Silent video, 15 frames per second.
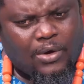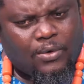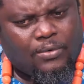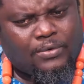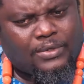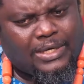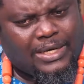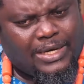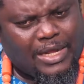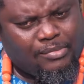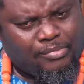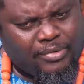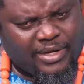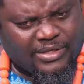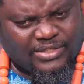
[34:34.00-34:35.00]
how can I
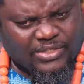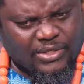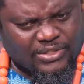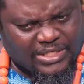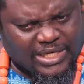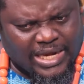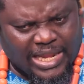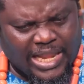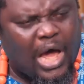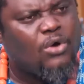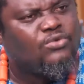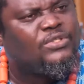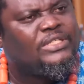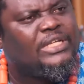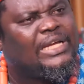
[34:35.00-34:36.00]
bring such a
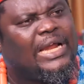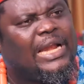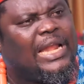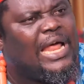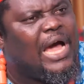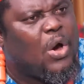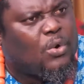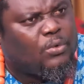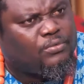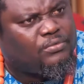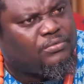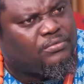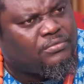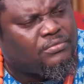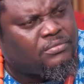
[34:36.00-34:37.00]
lousy
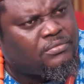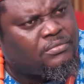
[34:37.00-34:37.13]
clown,